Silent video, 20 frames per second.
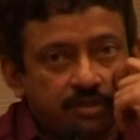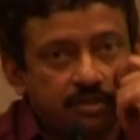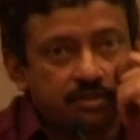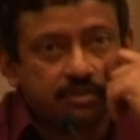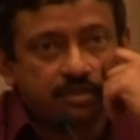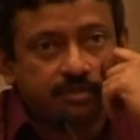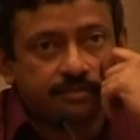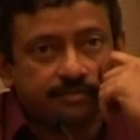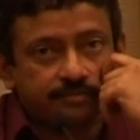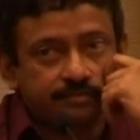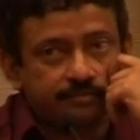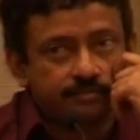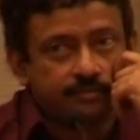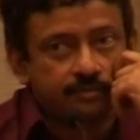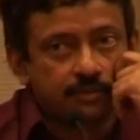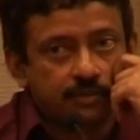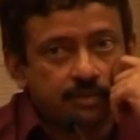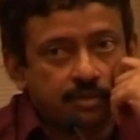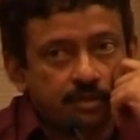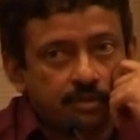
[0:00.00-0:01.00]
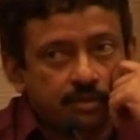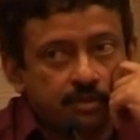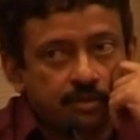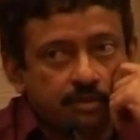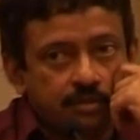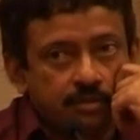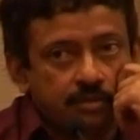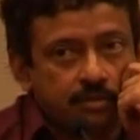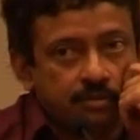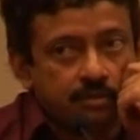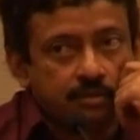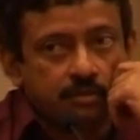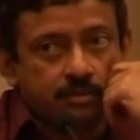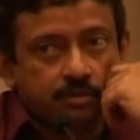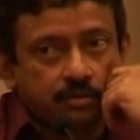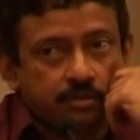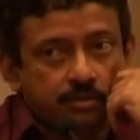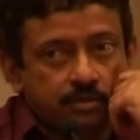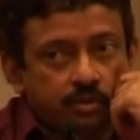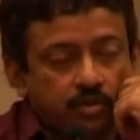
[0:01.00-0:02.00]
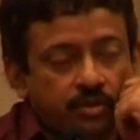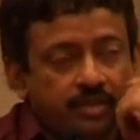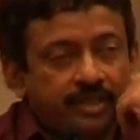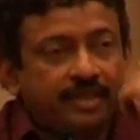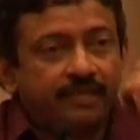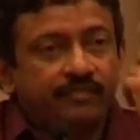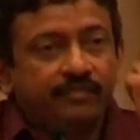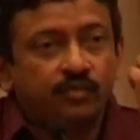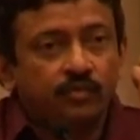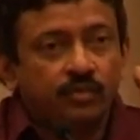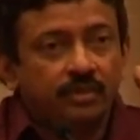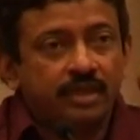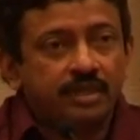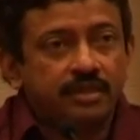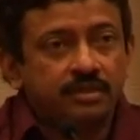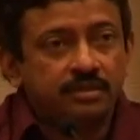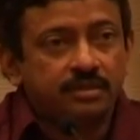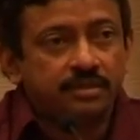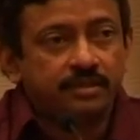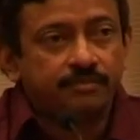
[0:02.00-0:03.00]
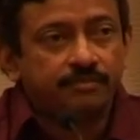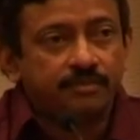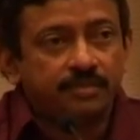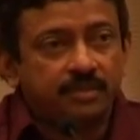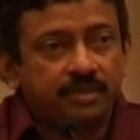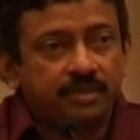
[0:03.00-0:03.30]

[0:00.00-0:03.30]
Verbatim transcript: concerned. So like everyone has a